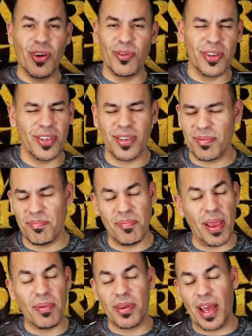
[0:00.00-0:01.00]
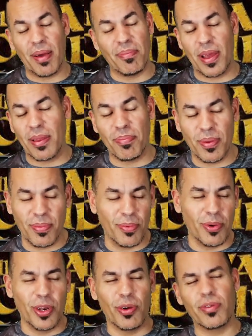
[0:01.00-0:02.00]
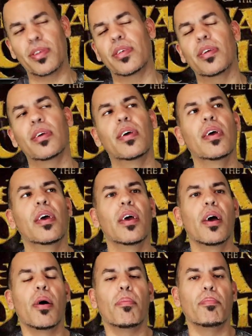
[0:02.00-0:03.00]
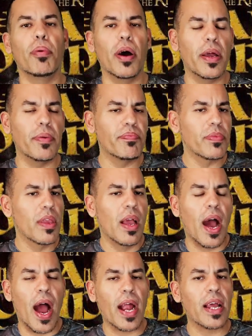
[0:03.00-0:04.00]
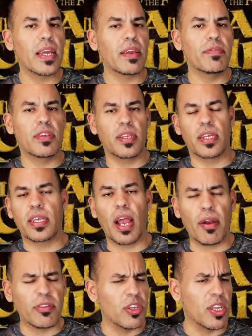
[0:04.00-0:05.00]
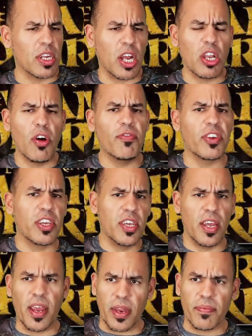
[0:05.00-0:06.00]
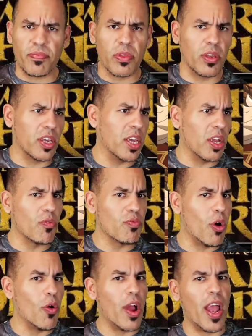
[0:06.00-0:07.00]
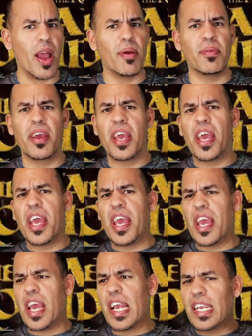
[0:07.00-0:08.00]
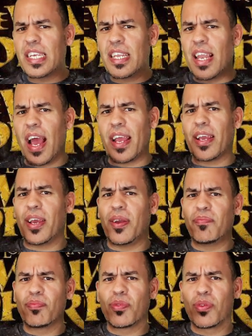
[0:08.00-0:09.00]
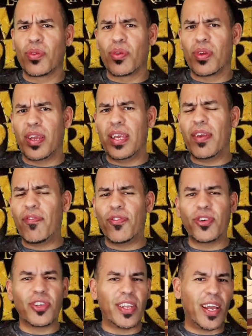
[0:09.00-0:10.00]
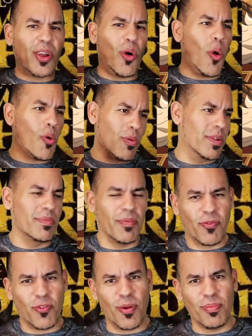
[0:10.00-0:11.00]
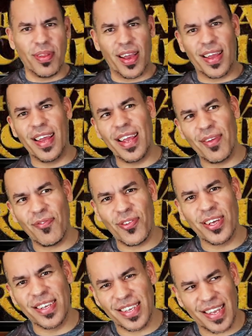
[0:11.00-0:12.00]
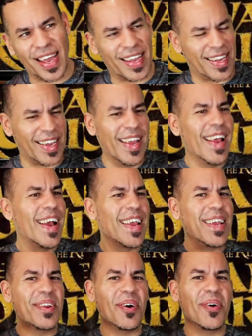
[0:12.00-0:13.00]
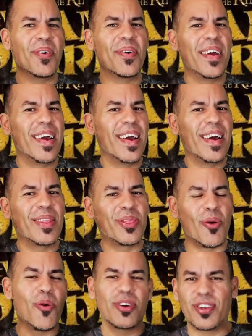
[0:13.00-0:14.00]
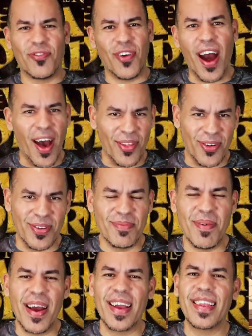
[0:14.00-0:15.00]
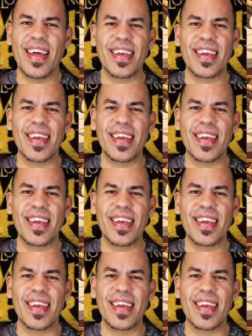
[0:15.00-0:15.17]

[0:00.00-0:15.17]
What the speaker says: noticed. Maybe not many people would notice it. But I gotta give it to the characters. Like, I love the king of Rohan. He's like, he feels like Orin from like, he feels like, Thor's father, right?